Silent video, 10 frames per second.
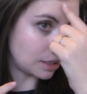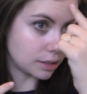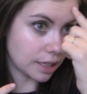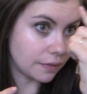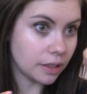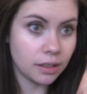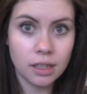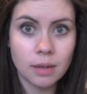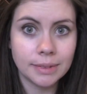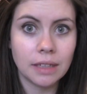It definitely
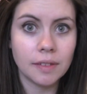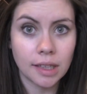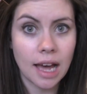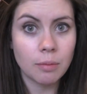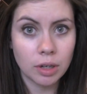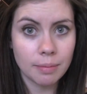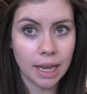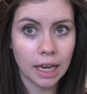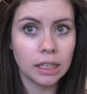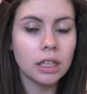comes off a lot more
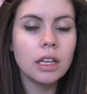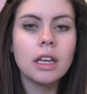matte,